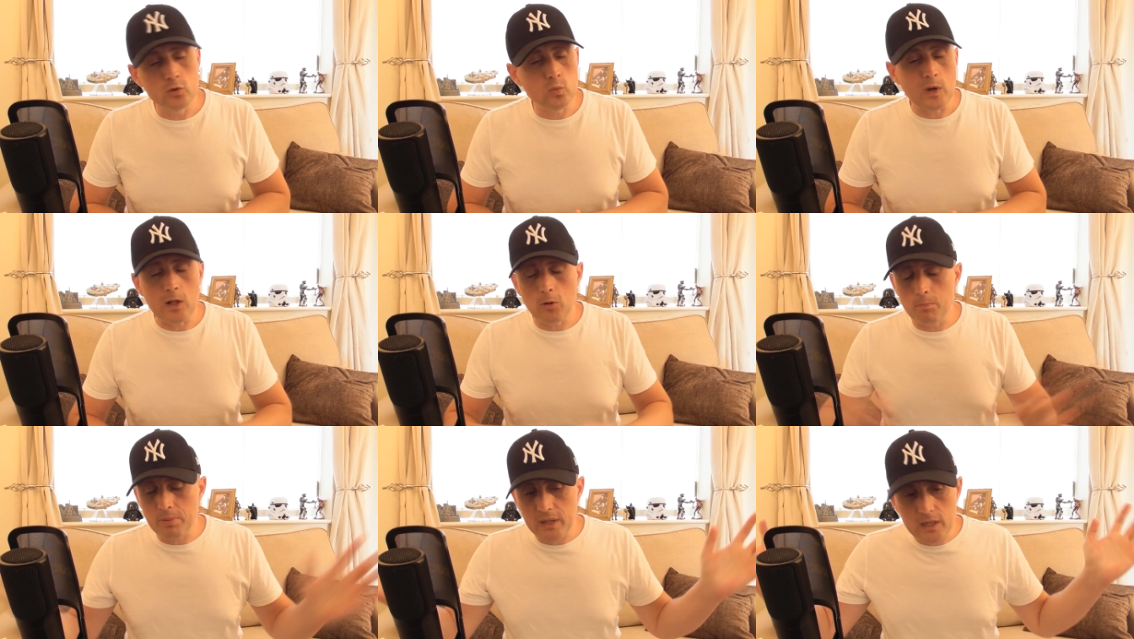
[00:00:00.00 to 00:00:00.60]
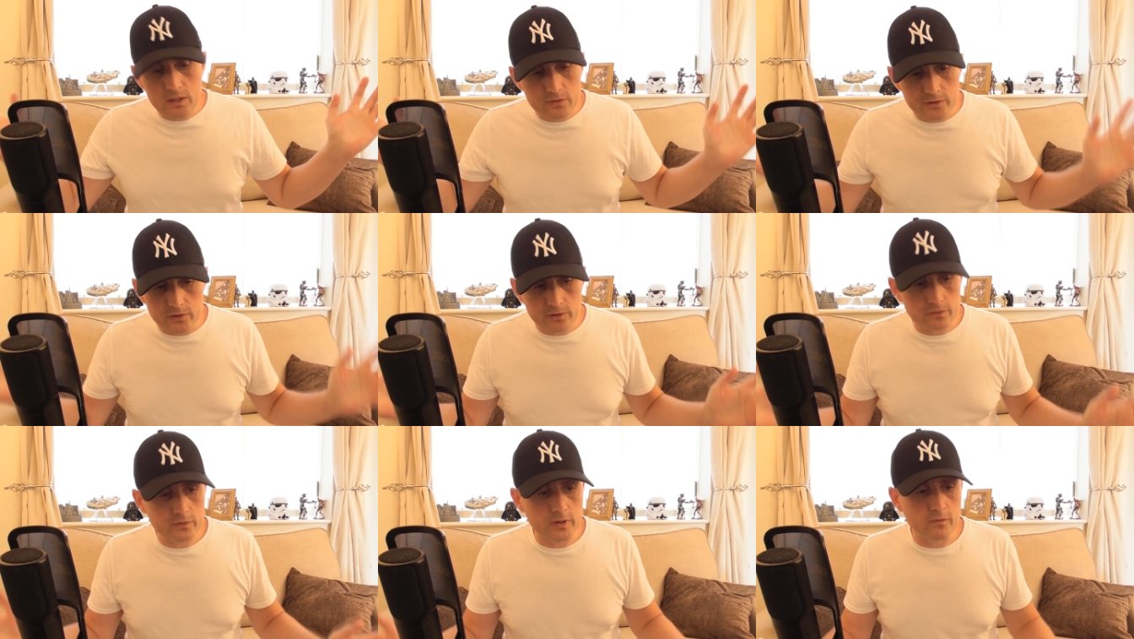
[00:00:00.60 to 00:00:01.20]
could well be
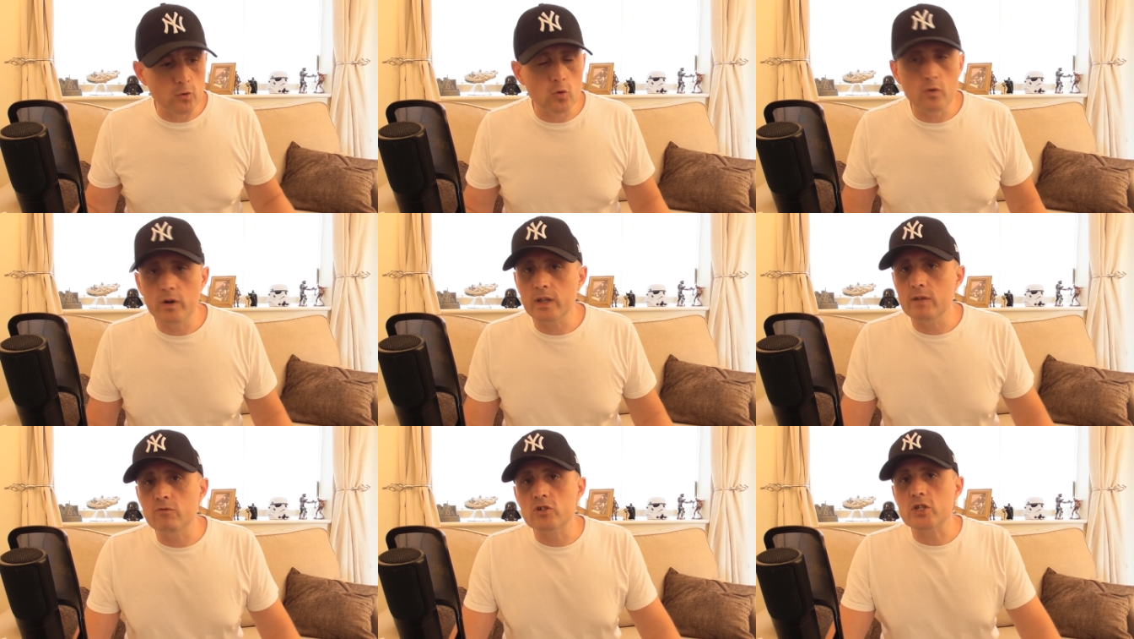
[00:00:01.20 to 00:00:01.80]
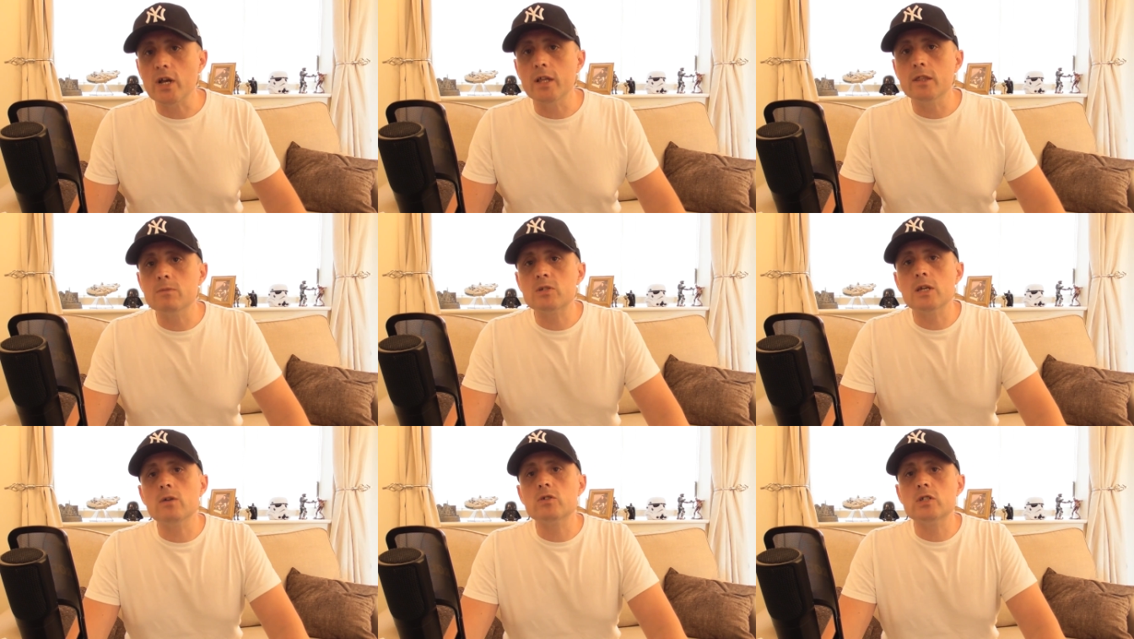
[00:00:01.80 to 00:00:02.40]
that they've already
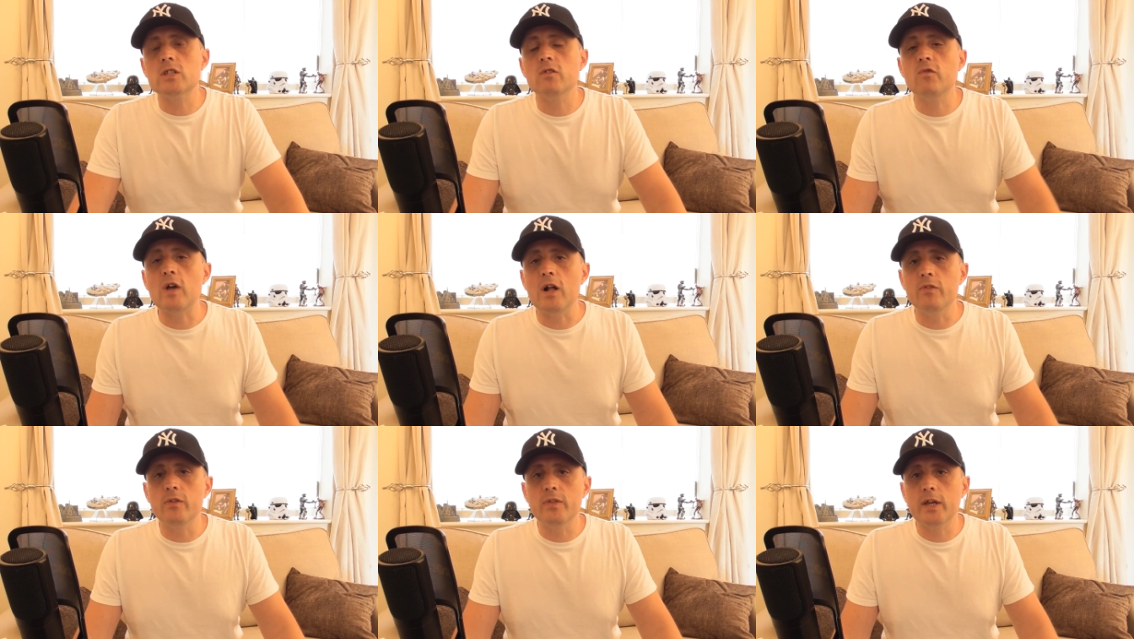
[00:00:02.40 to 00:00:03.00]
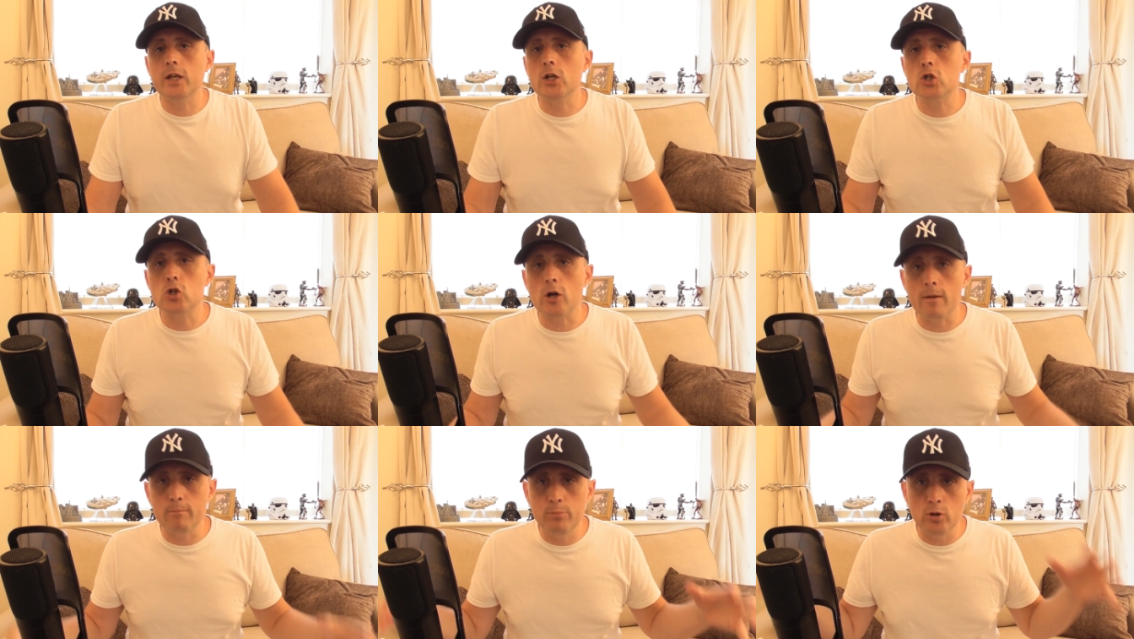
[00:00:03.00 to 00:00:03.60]
resigned themselves to the fact that they're going
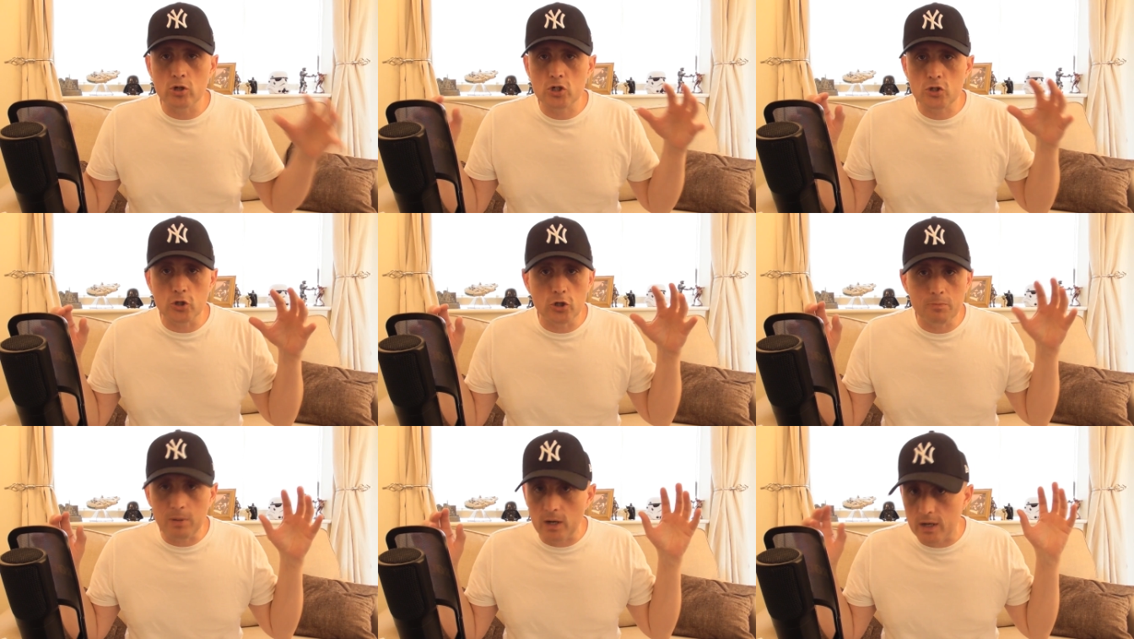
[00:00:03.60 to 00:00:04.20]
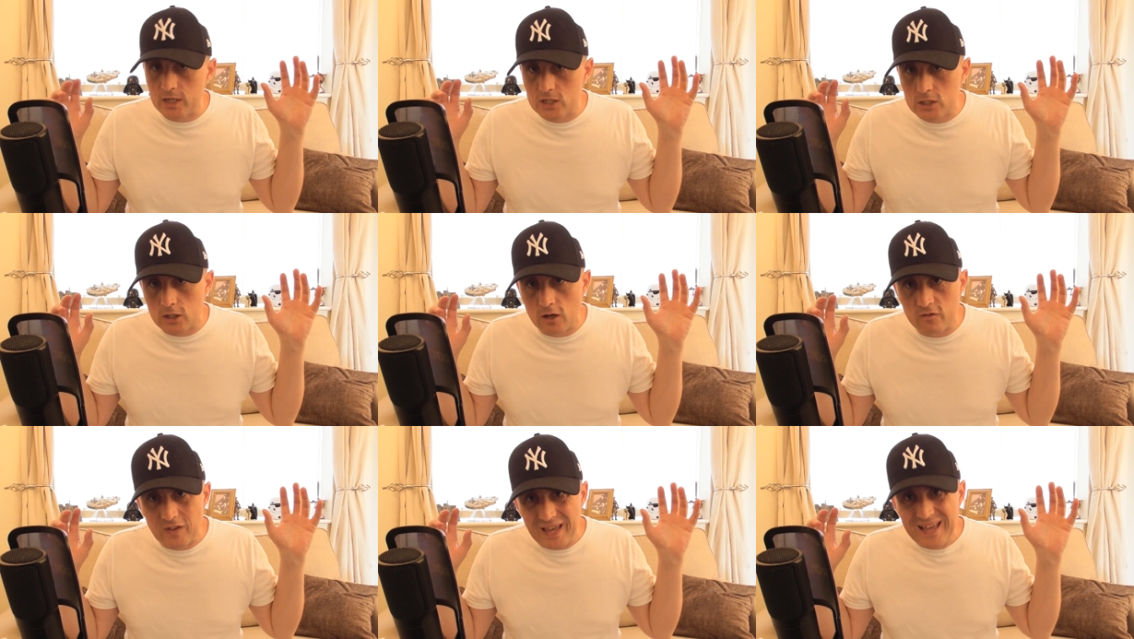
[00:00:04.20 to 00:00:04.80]
to try and push third-party
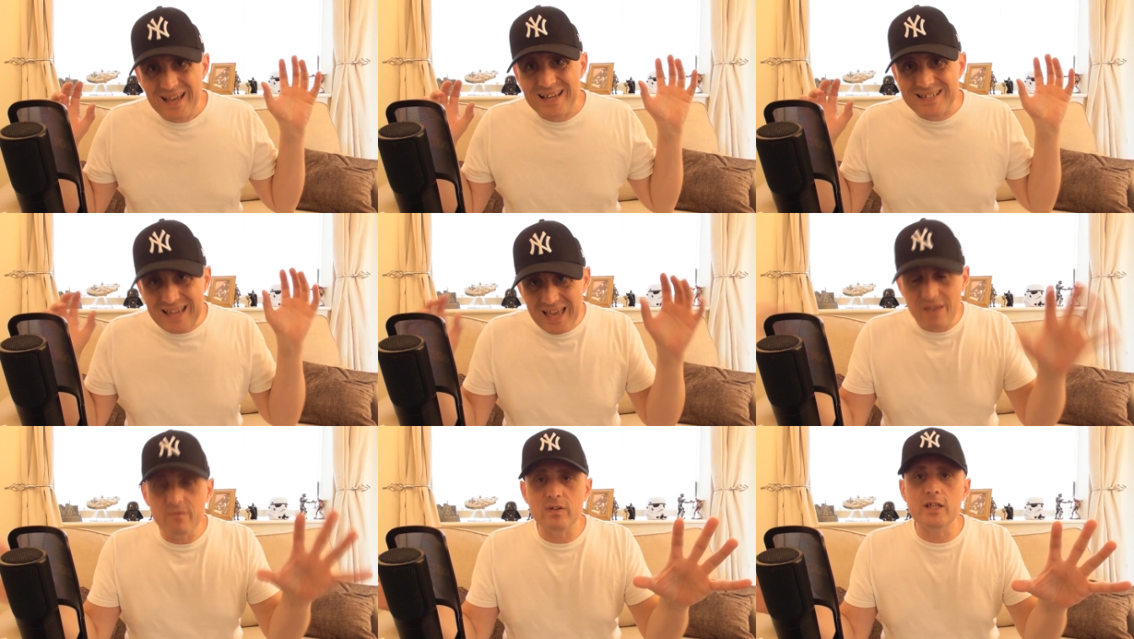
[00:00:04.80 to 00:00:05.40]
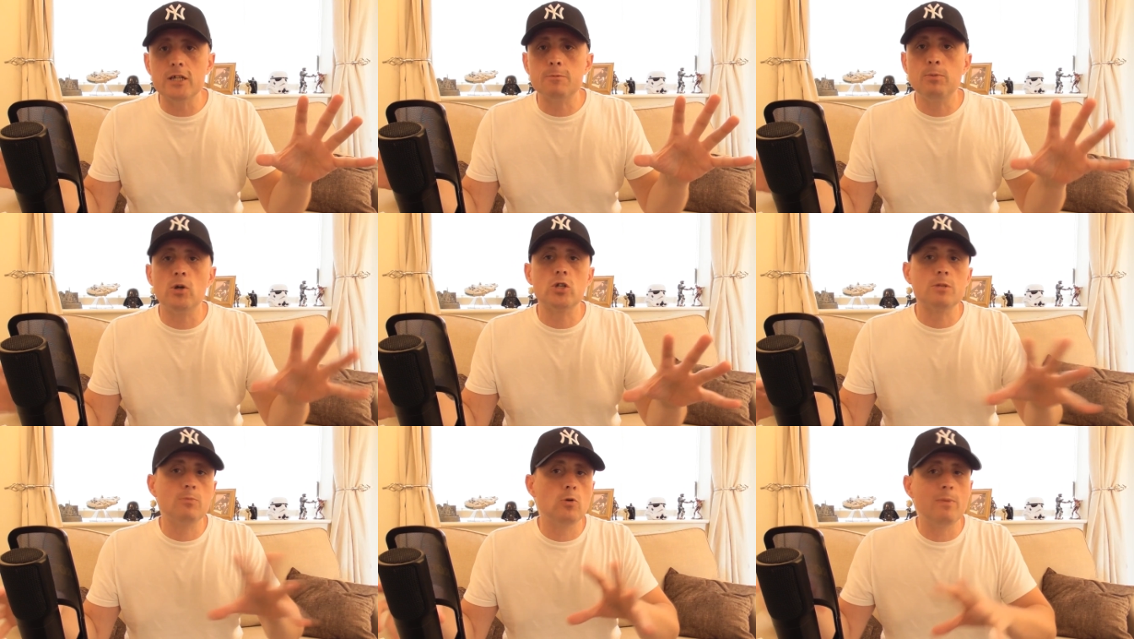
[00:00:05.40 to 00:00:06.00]
stuff as heavily as
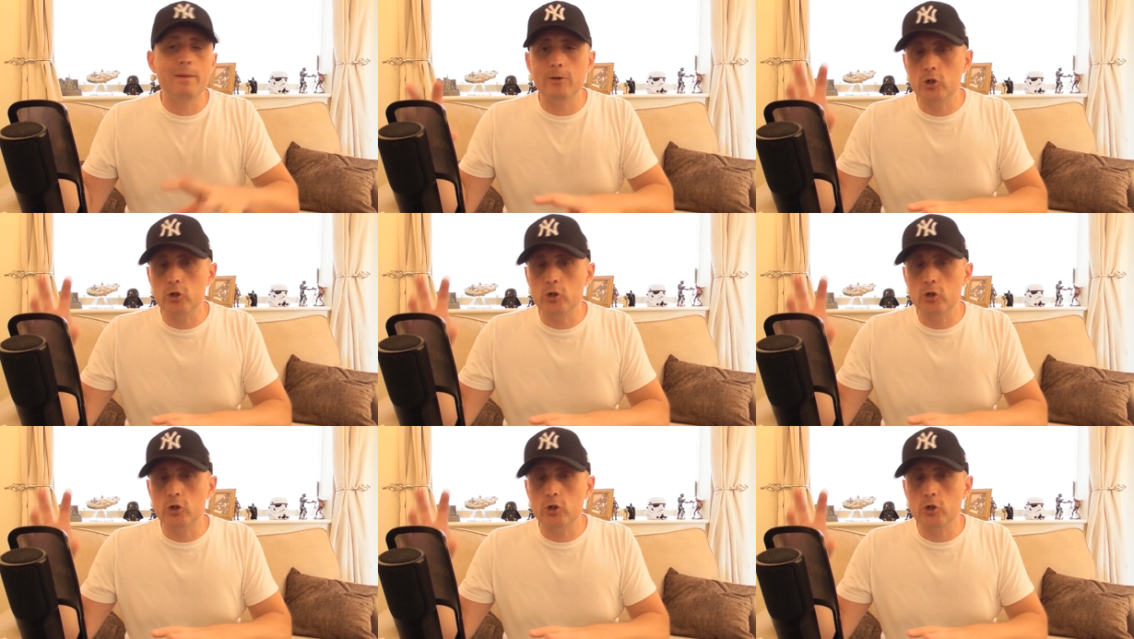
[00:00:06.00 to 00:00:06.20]
possible,